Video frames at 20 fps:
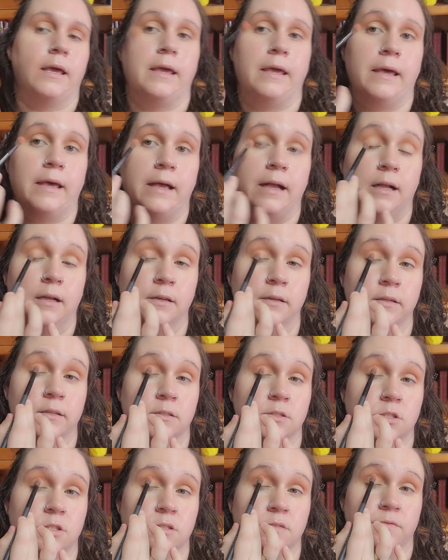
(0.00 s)

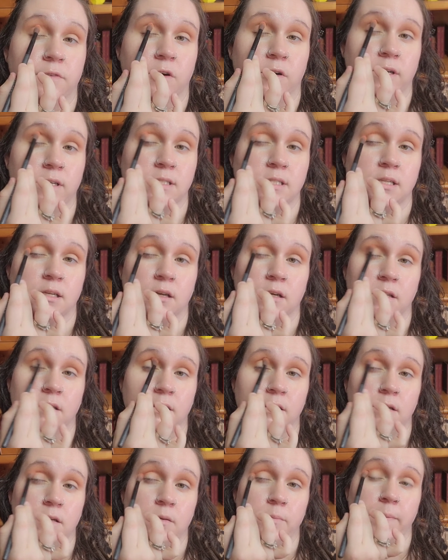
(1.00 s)
and just focus it a
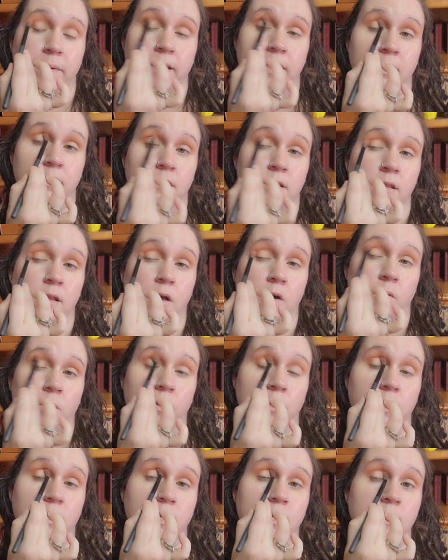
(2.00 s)
little bit
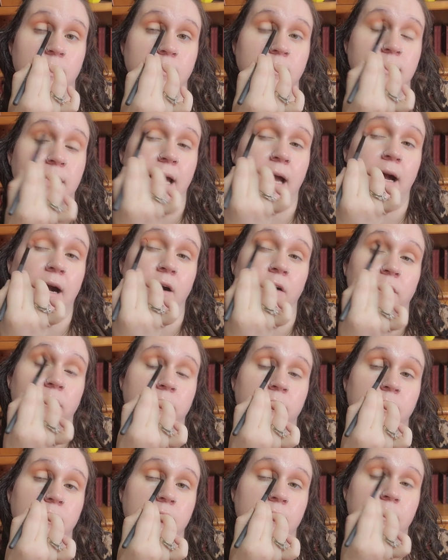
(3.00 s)
lower
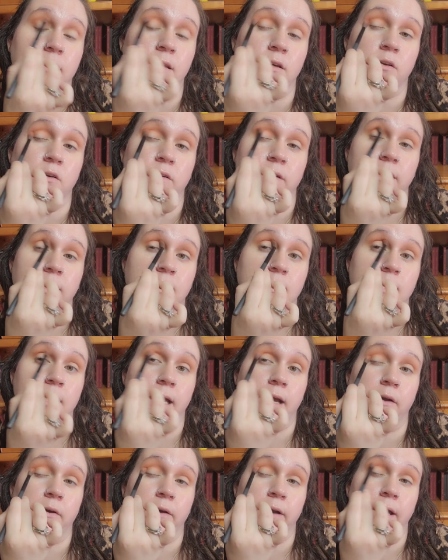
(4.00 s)
down in the
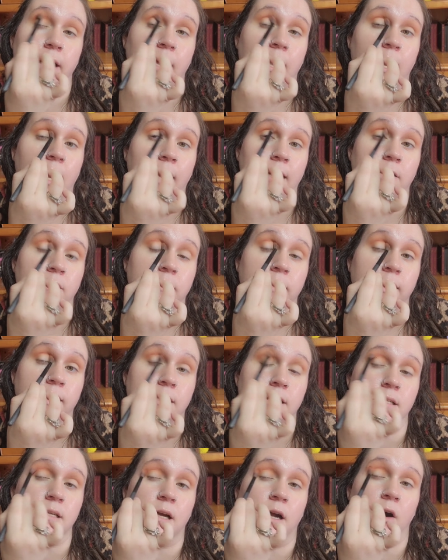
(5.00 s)
crease area. I don't
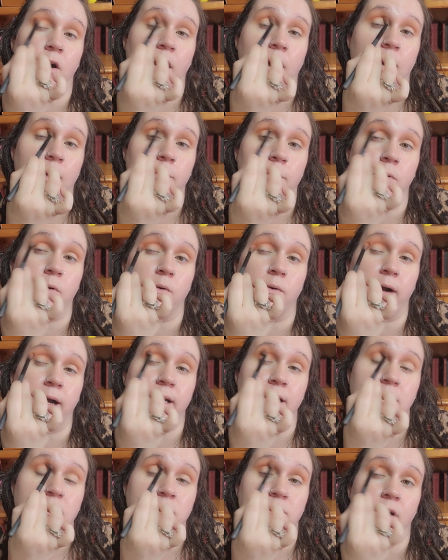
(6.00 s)
need it to go up
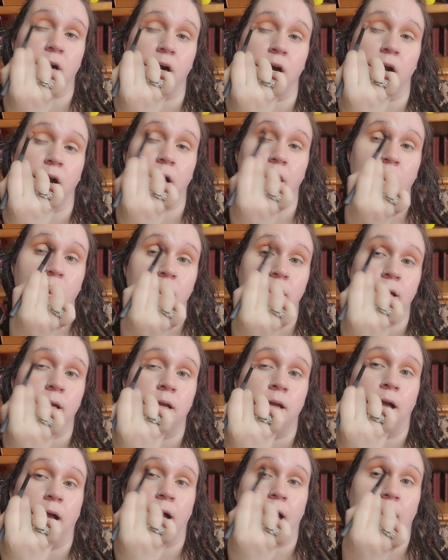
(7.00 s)
quite as far
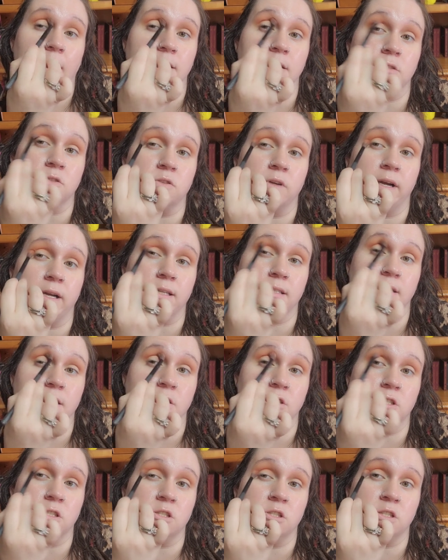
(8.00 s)
as a
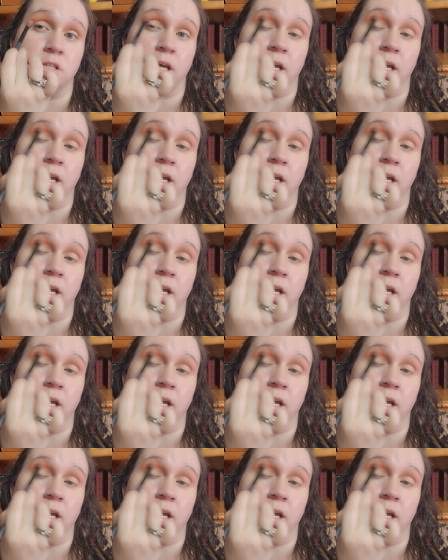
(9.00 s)
transition